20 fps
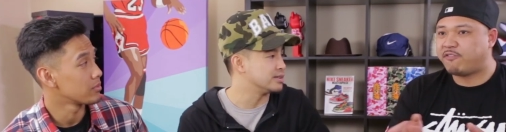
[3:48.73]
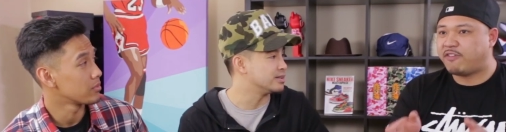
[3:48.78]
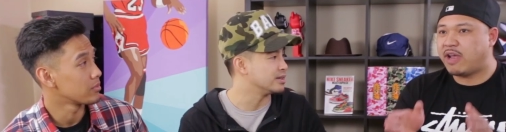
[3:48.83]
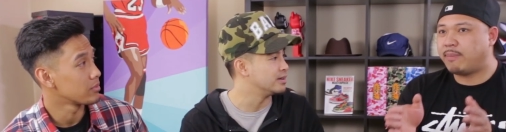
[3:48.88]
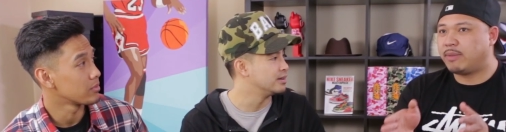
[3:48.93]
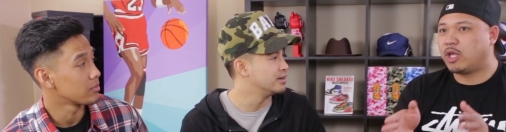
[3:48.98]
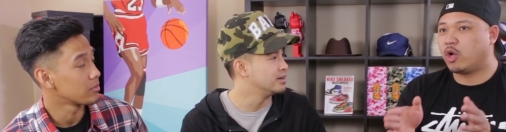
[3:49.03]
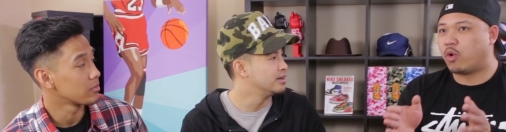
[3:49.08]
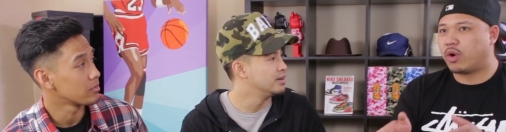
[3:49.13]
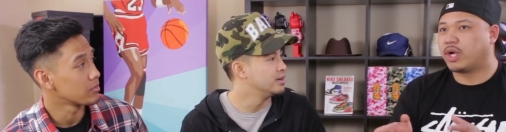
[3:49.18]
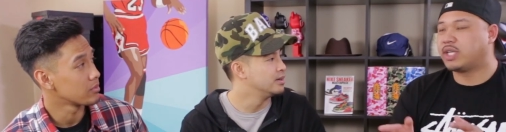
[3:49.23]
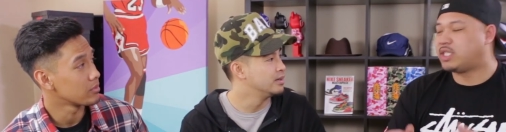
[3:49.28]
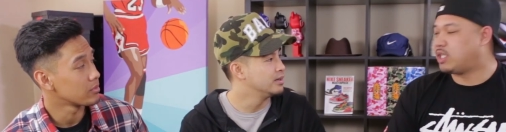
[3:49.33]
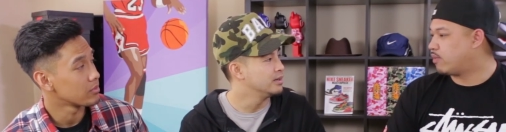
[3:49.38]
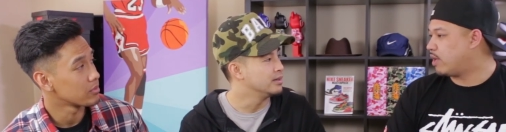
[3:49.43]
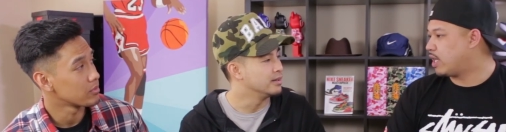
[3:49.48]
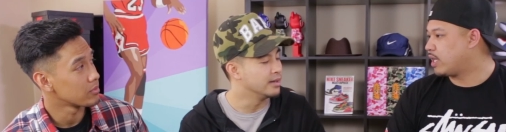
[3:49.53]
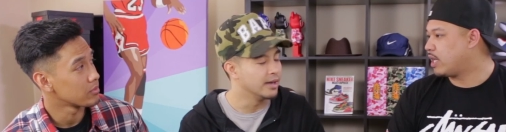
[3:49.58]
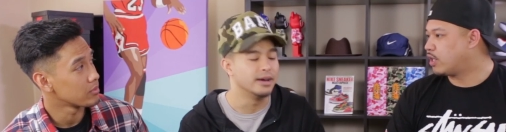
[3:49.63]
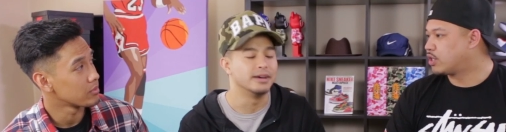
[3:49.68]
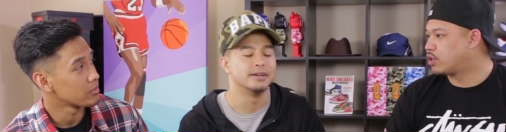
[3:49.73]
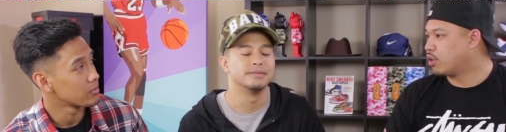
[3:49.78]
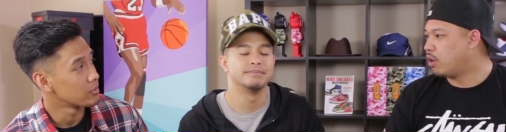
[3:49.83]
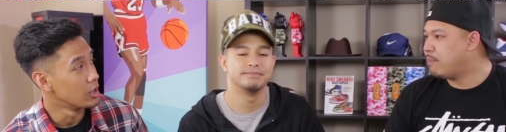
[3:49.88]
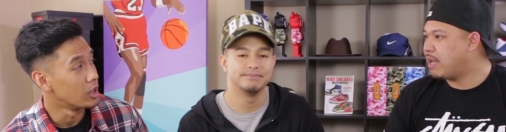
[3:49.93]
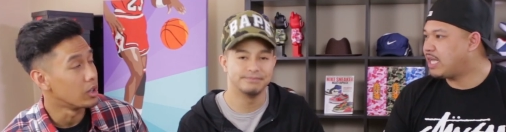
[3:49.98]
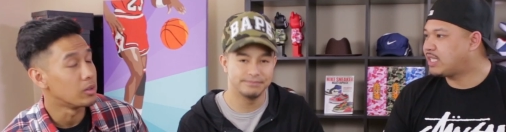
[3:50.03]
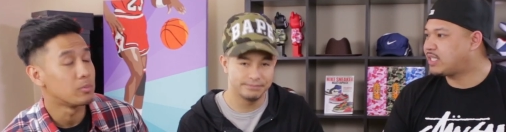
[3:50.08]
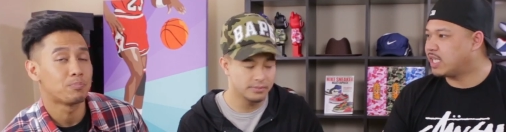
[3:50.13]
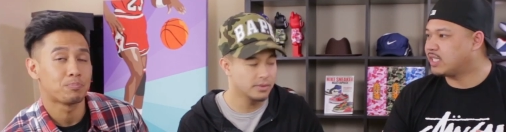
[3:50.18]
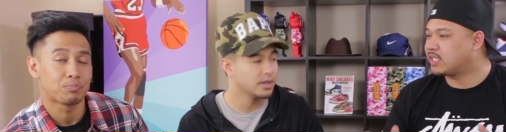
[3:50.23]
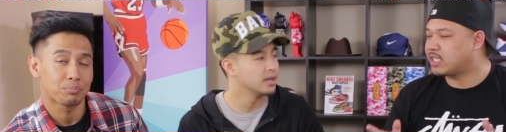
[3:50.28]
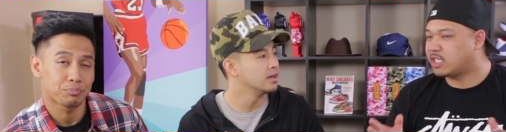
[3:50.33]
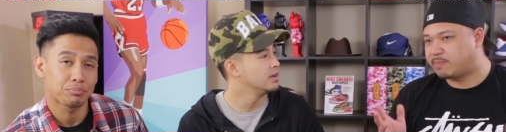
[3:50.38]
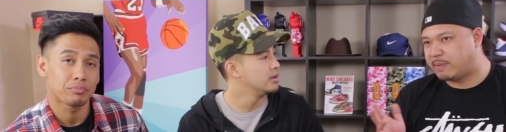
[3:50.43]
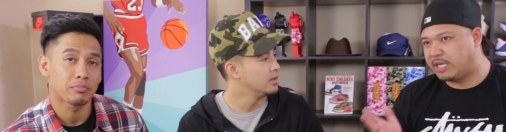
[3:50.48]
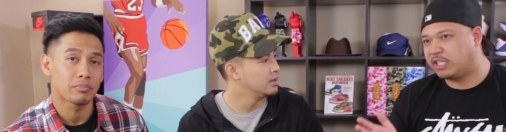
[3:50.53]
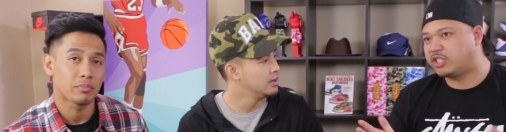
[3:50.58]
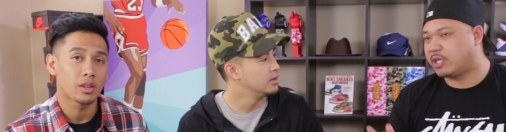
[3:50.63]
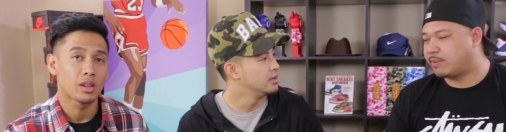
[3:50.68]
Speaker 1: Super family oriented right now. So it makes sense that
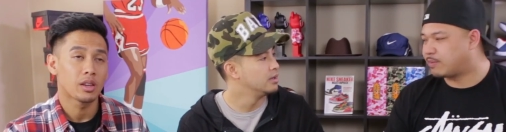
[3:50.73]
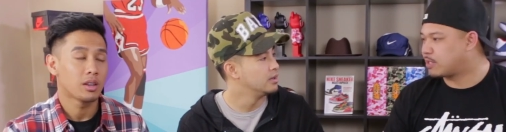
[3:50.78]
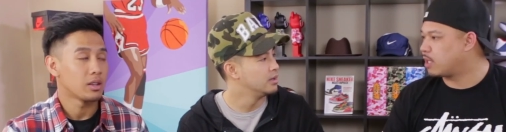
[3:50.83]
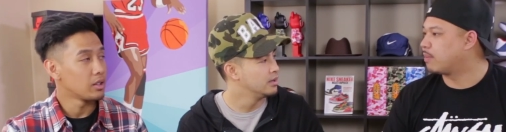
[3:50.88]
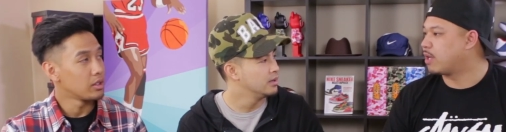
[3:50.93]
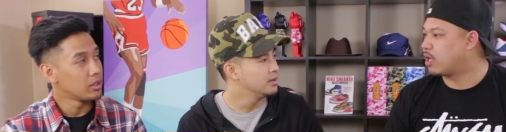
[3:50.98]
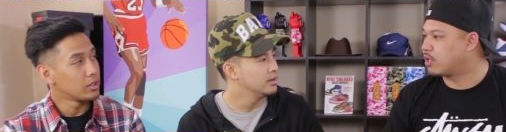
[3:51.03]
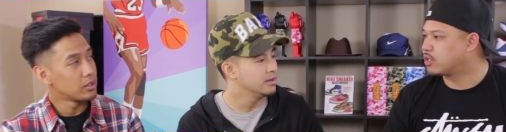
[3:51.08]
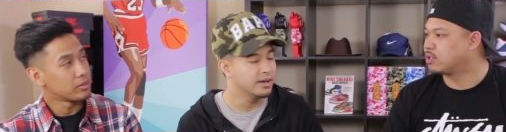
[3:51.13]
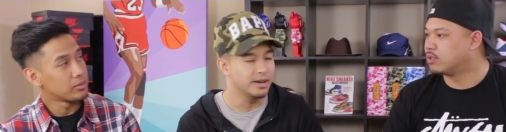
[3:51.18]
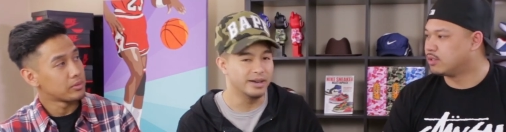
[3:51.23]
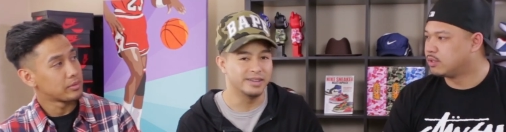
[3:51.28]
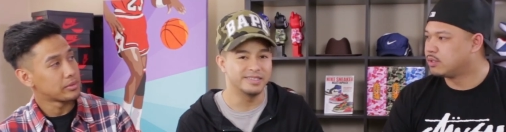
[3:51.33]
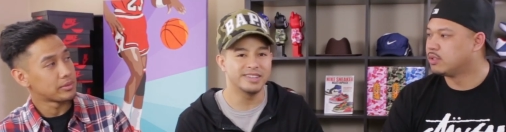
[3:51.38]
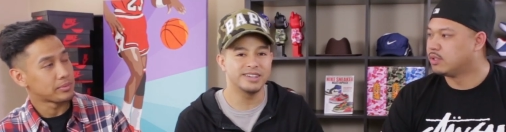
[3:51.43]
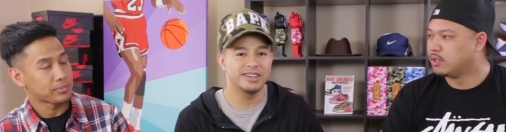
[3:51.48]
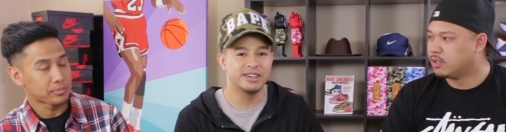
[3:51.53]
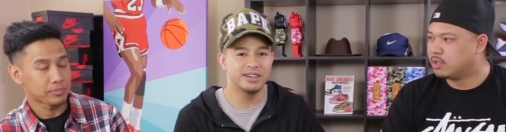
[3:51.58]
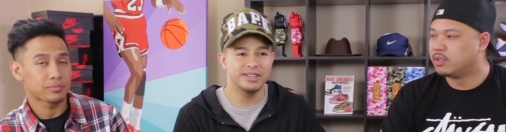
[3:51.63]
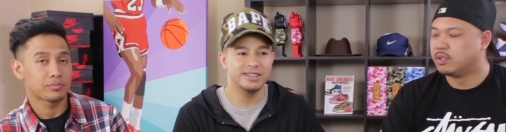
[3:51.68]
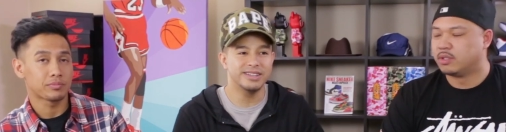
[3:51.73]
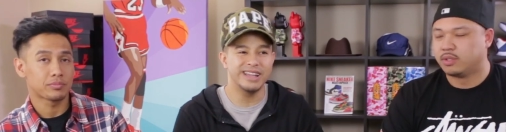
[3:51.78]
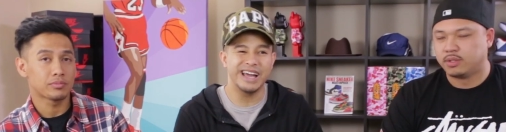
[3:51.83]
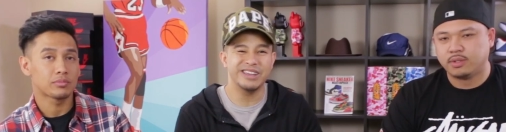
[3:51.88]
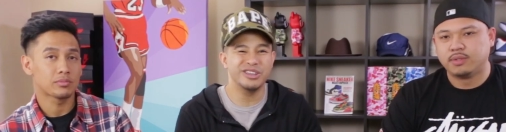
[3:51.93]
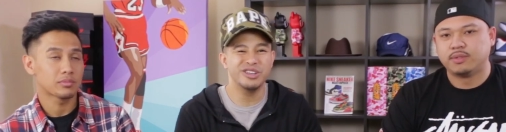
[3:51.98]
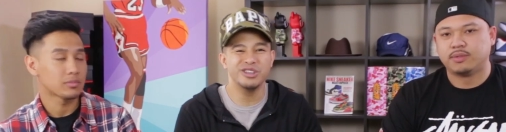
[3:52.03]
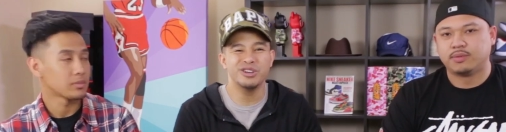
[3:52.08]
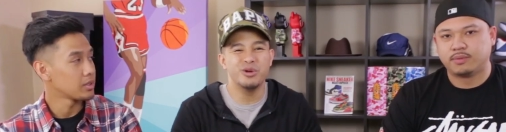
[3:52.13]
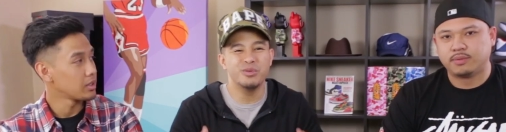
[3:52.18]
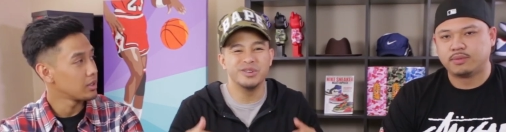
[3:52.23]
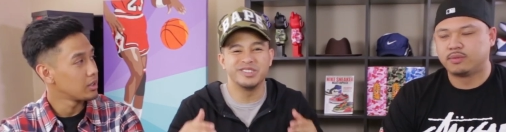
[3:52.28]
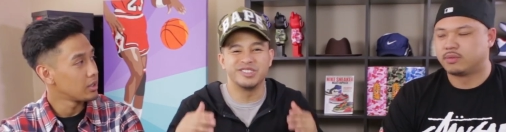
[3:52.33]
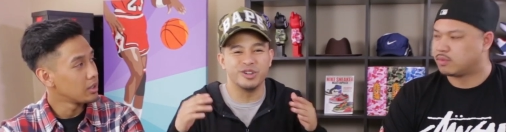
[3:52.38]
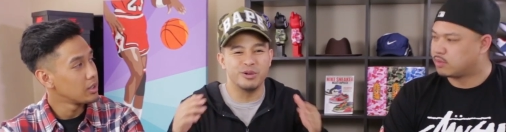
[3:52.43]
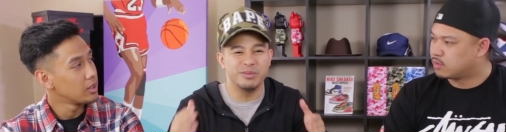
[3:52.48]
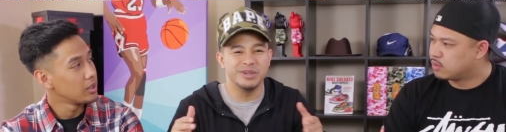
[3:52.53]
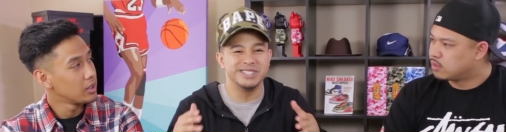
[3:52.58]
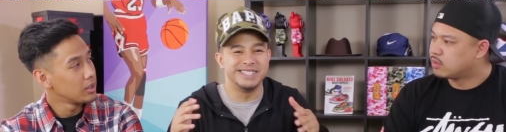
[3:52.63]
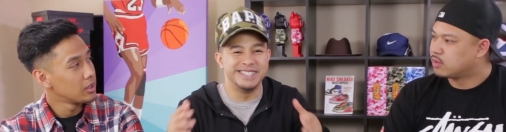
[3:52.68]
Space Jam's coming out. Yeah, it's a good, like, you know, with
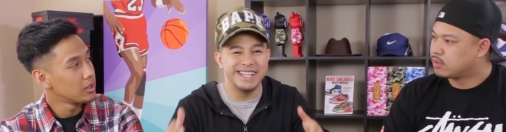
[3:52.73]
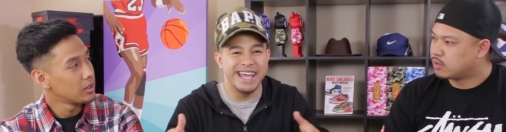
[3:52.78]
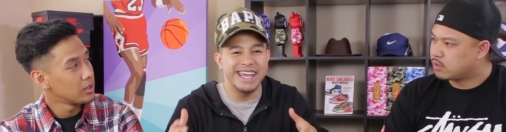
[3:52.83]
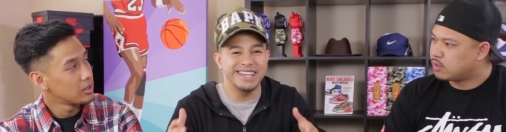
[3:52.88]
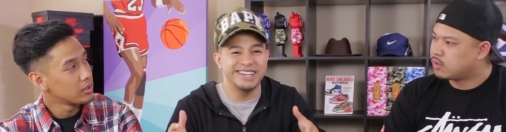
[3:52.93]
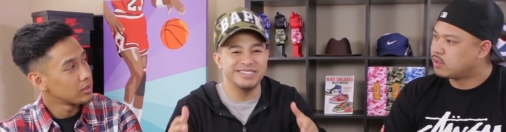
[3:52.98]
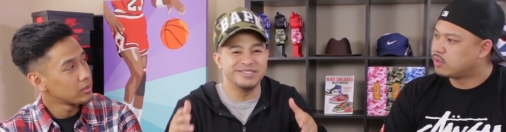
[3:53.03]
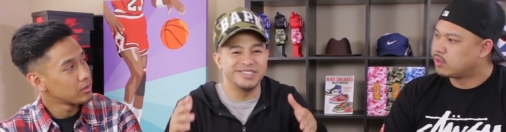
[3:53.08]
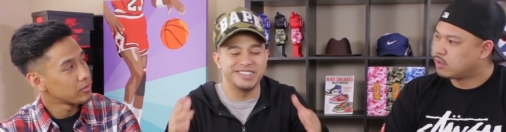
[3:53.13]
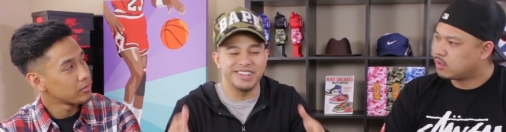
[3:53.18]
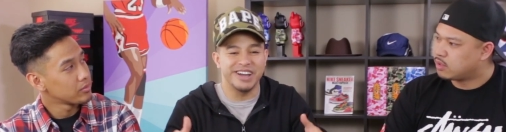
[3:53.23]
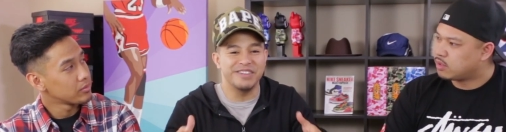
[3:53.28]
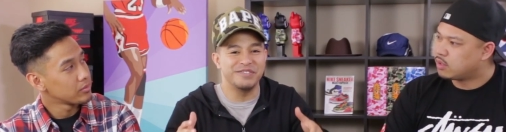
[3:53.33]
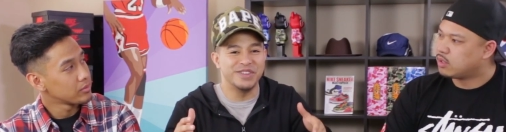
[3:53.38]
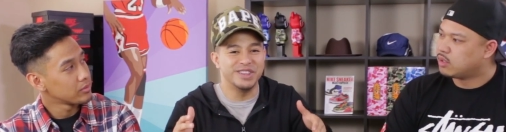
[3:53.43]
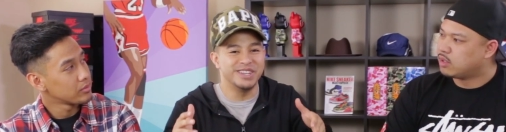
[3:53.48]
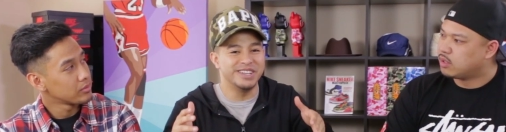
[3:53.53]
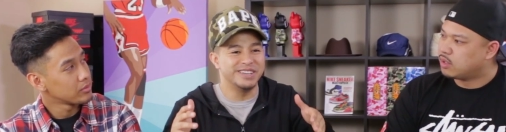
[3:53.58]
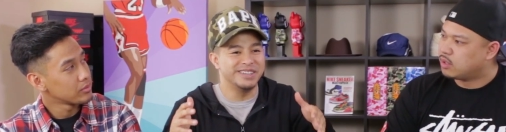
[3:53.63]
so much negative stuff in